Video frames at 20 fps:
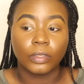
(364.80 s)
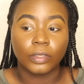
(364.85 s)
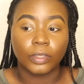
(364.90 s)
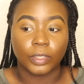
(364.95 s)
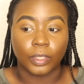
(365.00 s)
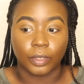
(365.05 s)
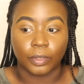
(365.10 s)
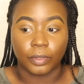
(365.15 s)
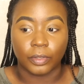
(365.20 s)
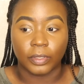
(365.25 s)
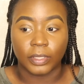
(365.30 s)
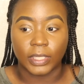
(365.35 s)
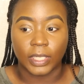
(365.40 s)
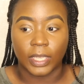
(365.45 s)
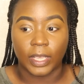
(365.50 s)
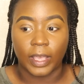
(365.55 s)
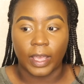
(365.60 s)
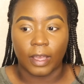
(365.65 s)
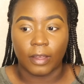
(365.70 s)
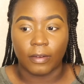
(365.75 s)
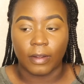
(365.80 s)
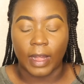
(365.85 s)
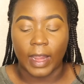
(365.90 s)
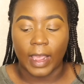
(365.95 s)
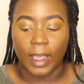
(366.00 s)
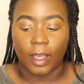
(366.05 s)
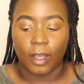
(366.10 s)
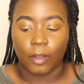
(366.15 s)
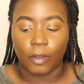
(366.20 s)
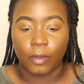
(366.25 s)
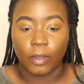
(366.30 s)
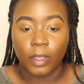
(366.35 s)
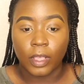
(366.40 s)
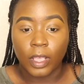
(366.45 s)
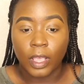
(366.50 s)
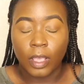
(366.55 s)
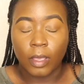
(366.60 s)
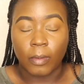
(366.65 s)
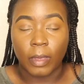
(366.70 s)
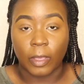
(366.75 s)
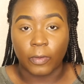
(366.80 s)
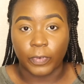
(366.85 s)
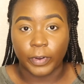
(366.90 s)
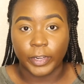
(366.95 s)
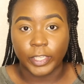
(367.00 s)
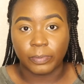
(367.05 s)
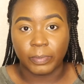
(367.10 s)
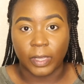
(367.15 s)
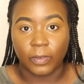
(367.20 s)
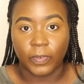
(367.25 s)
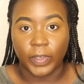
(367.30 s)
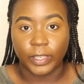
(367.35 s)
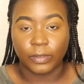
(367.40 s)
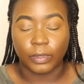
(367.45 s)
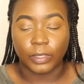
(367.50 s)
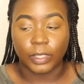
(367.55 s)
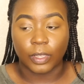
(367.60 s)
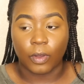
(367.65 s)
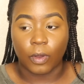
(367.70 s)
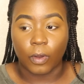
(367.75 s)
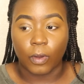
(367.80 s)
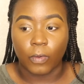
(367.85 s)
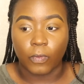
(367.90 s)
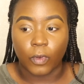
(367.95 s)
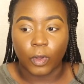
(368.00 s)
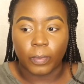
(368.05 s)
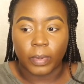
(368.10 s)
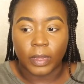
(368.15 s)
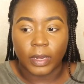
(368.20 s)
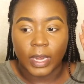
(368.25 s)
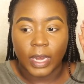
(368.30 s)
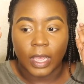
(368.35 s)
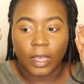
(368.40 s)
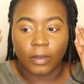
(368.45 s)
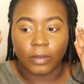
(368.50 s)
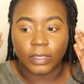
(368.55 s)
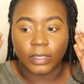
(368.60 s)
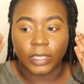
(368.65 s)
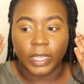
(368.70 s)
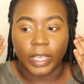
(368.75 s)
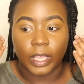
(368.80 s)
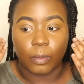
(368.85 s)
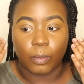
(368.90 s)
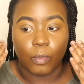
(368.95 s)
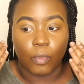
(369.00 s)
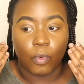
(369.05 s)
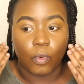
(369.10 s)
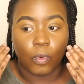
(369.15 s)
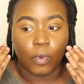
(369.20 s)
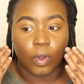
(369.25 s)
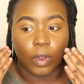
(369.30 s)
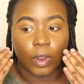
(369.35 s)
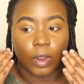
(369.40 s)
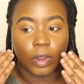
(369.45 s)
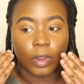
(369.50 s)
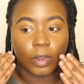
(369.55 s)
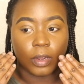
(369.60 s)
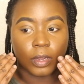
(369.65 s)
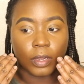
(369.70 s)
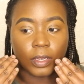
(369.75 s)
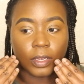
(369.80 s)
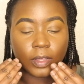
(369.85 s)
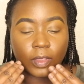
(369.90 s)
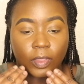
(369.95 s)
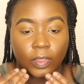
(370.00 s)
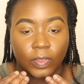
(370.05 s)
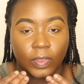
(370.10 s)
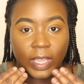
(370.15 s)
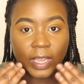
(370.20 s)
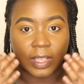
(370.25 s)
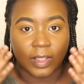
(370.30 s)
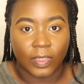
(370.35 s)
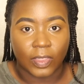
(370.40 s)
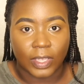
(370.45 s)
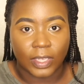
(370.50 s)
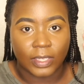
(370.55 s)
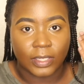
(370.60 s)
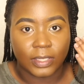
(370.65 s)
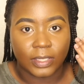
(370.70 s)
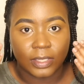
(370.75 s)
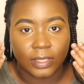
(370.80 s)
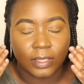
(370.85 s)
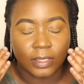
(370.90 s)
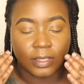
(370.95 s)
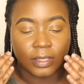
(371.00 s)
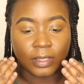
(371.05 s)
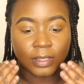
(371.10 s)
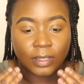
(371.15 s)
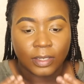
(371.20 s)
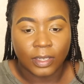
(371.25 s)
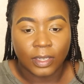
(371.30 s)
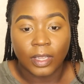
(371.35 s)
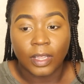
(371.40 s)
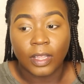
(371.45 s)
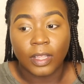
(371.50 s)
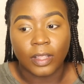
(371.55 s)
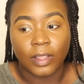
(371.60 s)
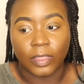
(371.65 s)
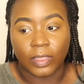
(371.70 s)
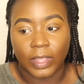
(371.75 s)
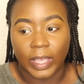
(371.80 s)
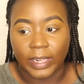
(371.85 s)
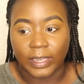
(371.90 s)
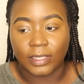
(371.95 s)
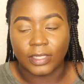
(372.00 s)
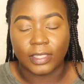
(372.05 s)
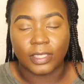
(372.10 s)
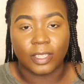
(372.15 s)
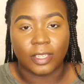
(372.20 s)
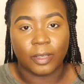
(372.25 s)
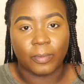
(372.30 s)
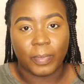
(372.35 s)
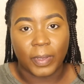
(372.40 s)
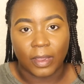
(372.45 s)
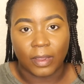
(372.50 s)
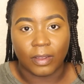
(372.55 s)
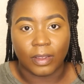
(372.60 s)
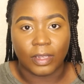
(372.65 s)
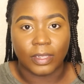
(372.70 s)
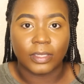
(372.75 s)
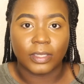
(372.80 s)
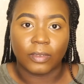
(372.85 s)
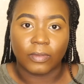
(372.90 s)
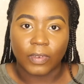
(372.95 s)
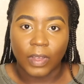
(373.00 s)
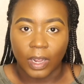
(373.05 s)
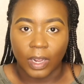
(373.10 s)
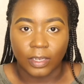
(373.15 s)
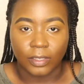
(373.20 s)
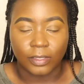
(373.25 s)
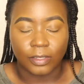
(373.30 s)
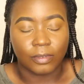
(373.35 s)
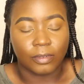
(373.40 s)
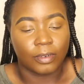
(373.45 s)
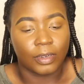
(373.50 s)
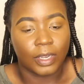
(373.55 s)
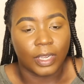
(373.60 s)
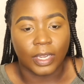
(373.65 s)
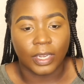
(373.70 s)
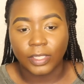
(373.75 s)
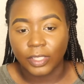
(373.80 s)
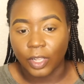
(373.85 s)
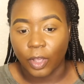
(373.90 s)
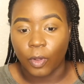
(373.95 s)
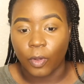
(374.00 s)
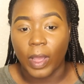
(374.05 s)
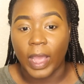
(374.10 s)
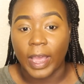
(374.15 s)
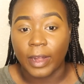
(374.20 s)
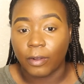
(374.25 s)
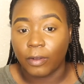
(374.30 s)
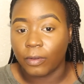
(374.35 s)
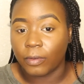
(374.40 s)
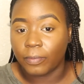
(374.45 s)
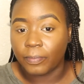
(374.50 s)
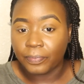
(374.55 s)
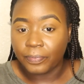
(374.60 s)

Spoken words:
So you see how now, at first my face was an oval, but now it's like more like this. That's the appearance of contouring. So I don't